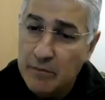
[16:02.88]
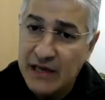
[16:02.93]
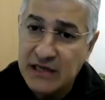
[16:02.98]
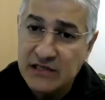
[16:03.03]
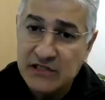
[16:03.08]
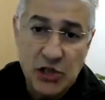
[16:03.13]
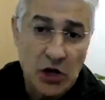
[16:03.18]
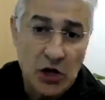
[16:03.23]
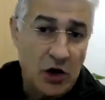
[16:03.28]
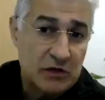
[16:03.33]

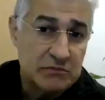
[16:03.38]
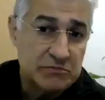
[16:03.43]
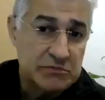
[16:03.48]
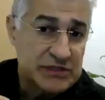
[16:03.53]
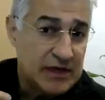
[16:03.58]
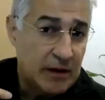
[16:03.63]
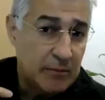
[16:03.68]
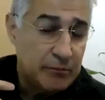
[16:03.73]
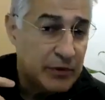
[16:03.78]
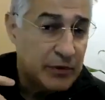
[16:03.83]
based on
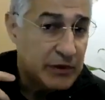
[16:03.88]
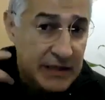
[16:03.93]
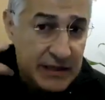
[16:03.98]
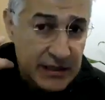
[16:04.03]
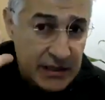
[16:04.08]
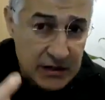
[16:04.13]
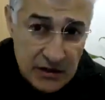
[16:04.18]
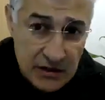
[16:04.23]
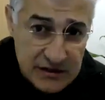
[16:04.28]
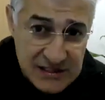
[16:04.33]
some
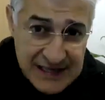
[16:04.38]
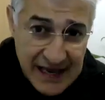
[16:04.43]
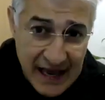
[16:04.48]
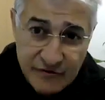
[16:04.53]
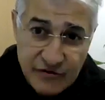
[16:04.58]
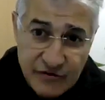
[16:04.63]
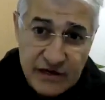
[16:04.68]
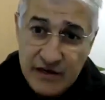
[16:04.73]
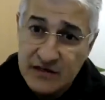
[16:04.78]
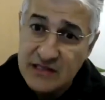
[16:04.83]
political
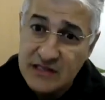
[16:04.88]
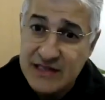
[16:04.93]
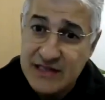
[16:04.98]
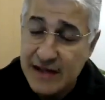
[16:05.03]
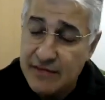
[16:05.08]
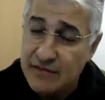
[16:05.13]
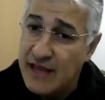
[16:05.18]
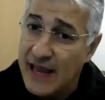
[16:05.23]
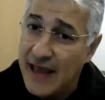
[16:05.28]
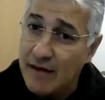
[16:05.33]
savviness
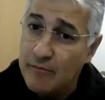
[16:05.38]
that the